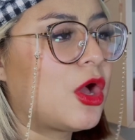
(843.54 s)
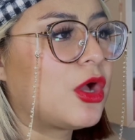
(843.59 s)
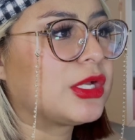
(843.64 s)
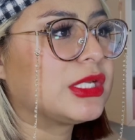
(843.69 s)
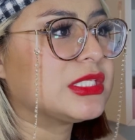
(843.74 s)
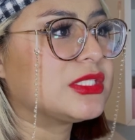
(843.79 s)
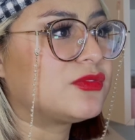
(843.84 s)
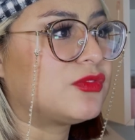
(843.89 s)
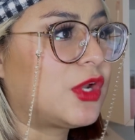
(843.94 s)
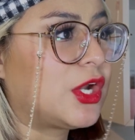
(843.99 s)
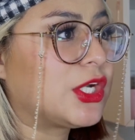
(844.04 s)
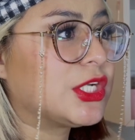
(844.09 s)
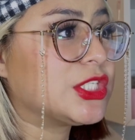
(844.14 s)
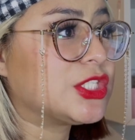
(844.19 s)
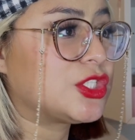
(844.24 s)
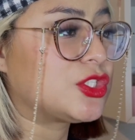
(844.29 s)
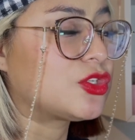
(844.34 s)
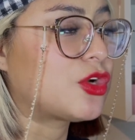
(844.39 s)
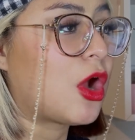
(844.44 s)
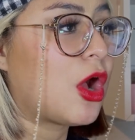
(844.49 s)
is very
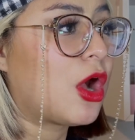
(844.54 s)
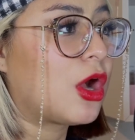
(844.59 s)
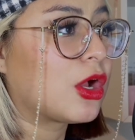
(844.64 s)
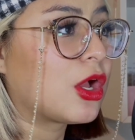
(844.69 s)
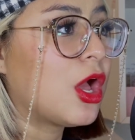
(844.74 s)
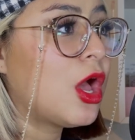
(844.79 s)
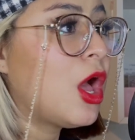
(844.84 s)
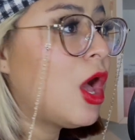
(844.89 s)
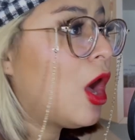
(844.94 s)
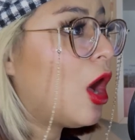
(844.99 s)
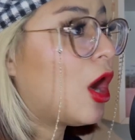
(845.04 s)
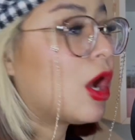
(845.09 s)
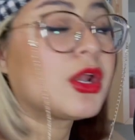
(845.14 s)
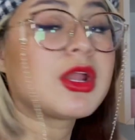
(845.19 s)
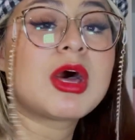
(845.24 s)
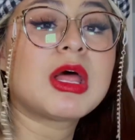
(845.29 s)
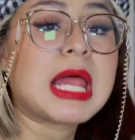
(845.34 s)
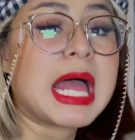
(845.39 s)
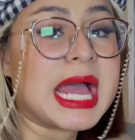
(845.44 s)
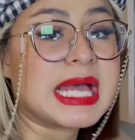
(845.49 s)
strong on
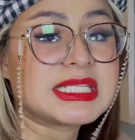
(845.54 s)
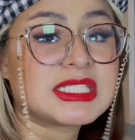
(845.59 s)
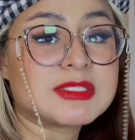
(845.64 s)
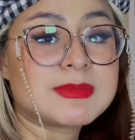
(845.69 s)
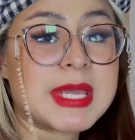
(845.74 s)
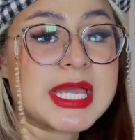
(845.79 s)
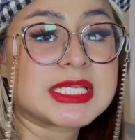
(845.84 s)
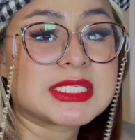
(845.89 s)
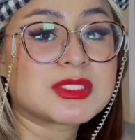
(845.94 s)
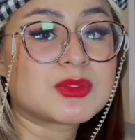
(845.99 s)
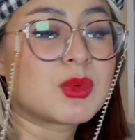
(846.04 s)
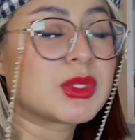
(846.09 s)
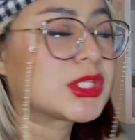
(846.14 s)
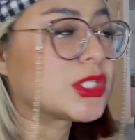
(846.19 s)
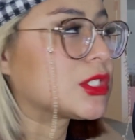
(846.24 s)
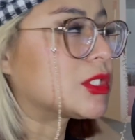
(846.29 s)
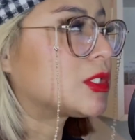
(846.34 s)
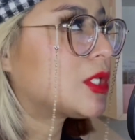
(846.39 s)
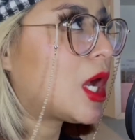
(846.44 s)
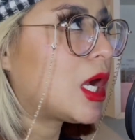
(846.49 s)
all aspects. What
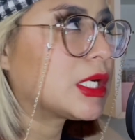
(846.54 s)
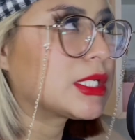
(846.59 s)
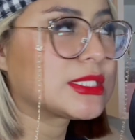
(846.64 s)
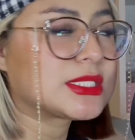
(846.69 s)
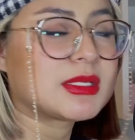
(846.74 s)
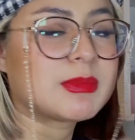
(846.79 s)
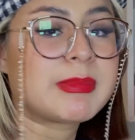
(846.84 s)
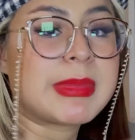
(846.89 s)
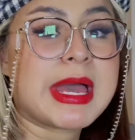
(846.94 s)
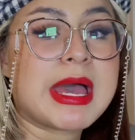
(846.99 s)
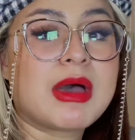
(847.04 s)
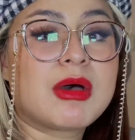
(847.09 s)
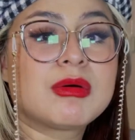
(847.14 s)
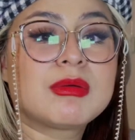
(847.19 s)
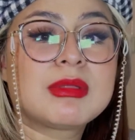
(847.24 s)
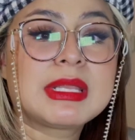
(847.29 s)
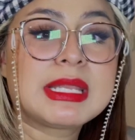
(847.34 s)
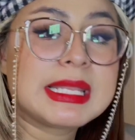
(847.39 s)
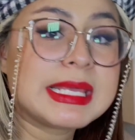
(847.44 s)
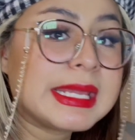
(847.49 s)
the song is
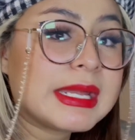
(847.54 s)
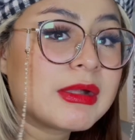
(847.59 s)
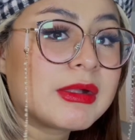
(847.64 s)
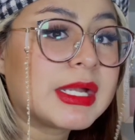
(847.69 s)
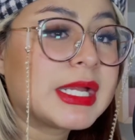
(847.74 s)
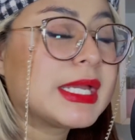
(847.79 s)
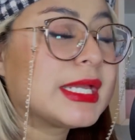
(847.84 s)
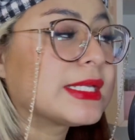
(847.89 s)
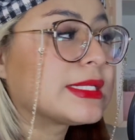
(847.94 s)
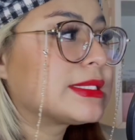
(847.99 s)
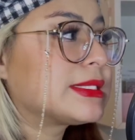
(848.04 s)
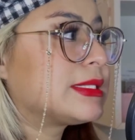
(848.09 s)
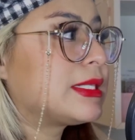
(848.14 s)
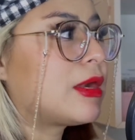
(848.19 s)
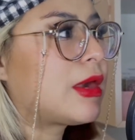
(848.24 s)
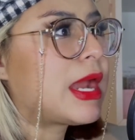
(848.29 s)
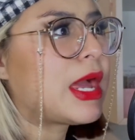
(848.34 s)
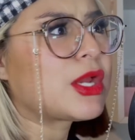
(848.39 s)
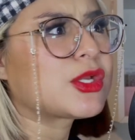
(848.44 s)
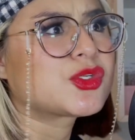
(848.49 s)
about, lyrics, their
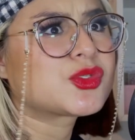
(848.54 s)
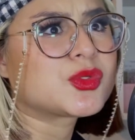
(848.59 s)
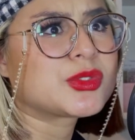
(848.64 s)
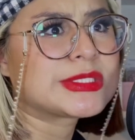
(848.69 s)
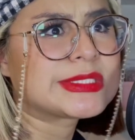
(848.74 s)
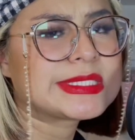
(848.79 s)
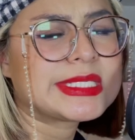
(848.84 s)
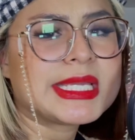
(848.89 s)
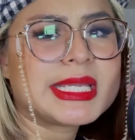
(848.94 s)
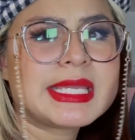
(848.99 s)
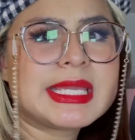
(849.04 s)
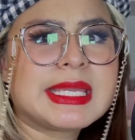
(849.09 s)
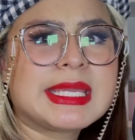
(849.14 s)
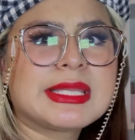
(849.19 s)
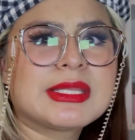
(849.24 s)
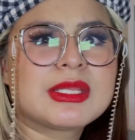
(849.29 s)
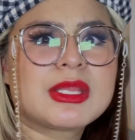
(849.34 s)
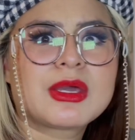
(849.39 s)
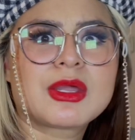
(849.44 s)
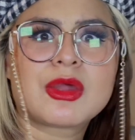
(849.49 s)
actual
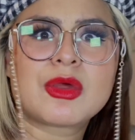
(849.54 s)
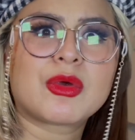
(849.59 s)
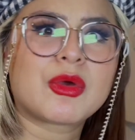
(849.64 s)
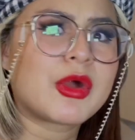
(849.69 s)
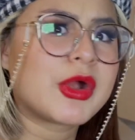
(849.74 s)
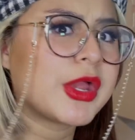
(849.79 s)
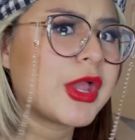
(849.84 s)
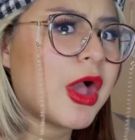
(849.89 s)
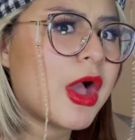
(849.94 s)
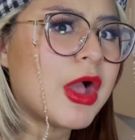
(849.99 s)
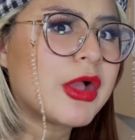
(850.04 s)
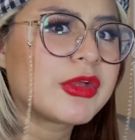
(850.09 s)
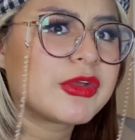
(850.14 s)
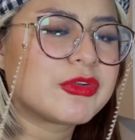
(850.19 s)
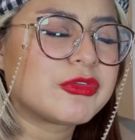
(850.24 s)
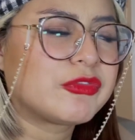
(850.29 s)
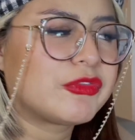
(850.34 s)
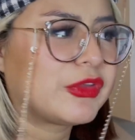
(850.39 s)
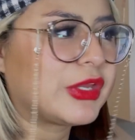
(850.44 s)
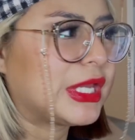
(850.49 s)
singing, the
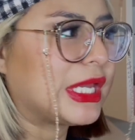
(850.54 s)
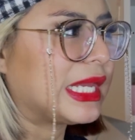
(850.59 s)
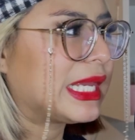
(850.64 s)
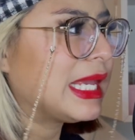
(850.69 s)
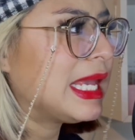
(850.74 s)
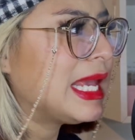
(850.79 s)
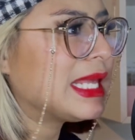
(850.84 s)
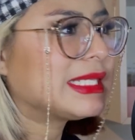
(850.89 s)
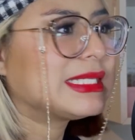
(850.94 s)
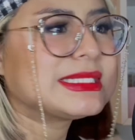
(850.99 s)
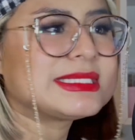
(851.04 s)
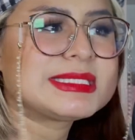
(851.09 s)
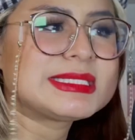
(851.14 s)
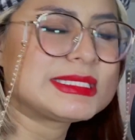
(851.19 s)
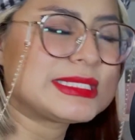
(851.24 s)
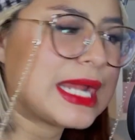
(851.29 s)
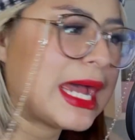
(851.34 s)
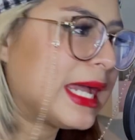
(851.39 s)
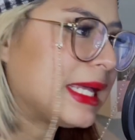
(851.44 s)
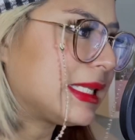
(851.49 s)
choreography, the
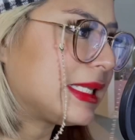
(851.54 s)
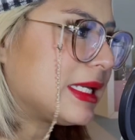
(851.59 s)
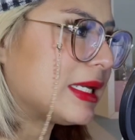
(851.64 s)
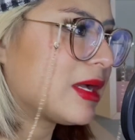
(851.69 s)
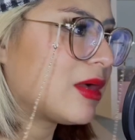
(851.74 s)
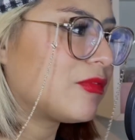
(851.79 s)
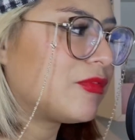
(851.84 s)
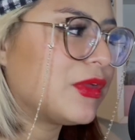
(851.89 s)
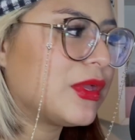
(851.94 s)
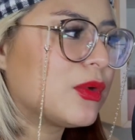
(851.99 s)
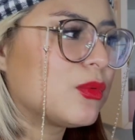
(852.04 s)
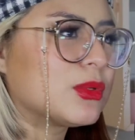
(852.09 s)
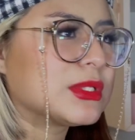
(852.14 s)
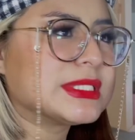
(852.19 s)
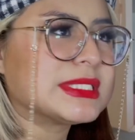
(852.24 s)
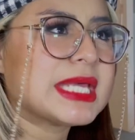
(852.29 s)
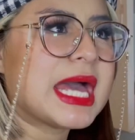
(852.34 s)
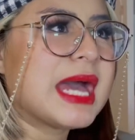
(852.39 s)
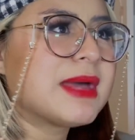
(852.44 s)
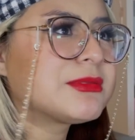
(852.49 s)
styling of it
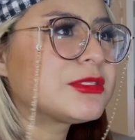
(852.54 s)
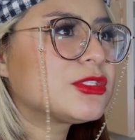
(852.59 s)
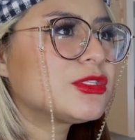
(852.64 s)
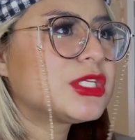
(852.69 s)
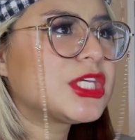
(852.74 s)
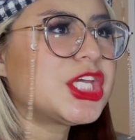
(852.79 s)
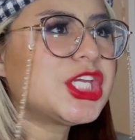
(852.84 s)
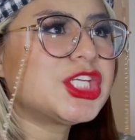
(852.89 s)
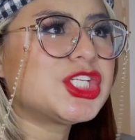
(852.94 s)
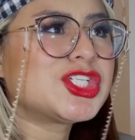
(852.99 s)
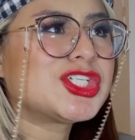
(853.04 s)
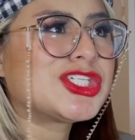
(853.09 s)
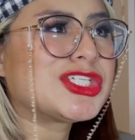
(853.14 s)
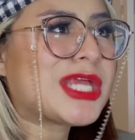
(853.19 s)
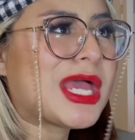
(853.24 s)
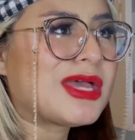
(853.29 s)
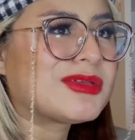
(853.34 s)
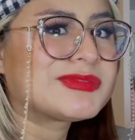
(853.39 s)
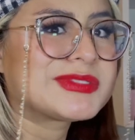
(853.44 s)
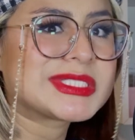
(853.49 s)
was absolutely
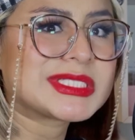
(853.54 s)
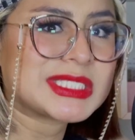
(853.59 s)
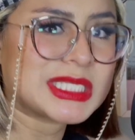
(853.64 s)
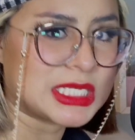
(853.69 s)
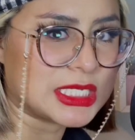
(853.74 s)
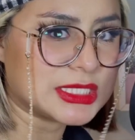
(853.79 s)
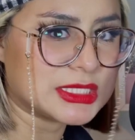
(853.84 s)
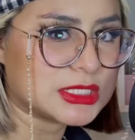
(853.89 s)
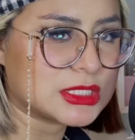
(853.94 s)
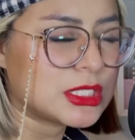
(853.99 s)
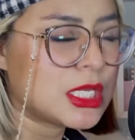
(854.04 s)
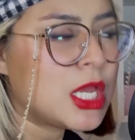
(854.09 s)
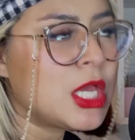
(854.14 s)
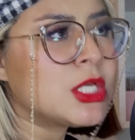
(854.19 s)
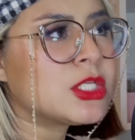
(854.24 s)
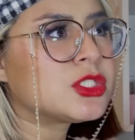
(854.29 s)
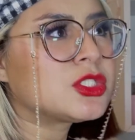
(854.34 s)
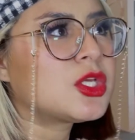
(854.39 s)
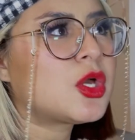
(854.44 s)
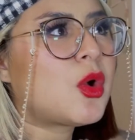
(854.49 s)
chef's kiss.
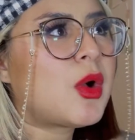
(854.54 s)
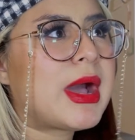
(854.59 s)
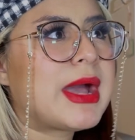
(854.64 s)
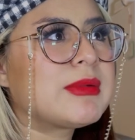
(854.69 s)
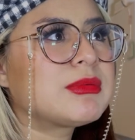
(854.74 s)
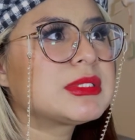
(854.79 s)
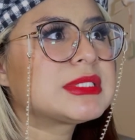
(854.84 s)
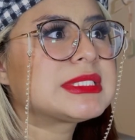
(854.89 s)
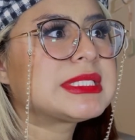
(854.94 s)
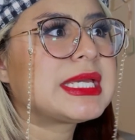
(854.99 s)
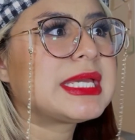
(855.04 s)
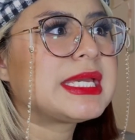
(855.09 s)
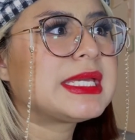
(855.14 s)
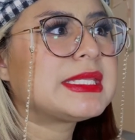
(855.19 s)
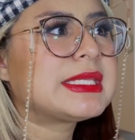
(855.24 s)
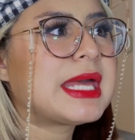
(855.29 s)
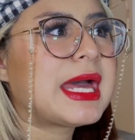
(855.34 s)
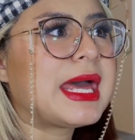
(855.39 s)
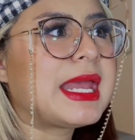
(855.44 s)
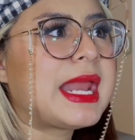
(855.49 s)
So I will say
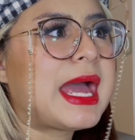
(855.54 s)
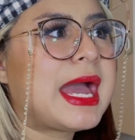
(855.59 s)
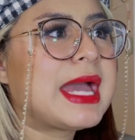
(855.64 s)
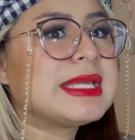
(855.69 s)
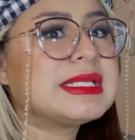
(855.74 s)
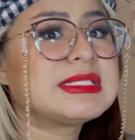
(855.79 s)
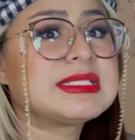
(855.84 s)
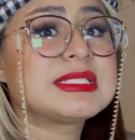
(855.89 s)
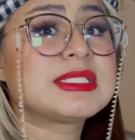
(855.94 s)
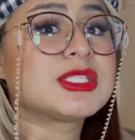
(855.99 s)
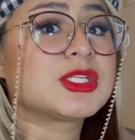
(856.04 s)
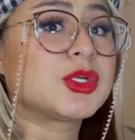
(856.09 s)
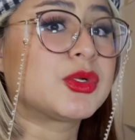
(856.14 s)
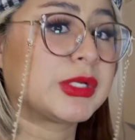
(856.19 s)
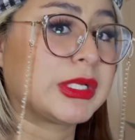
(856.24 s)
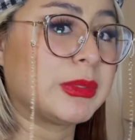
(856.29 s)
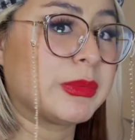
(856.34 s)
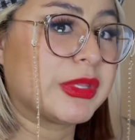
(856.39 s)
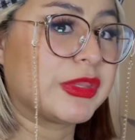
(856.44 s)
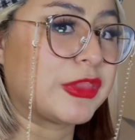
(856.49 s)
that I
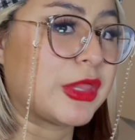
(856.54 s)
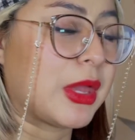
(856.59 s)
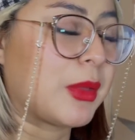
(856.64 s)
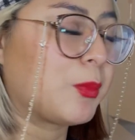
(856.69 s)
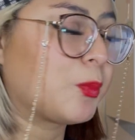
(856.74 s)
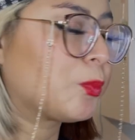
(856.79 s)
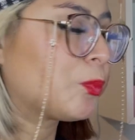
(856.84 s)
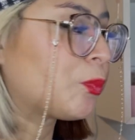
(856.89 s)
disagree with them.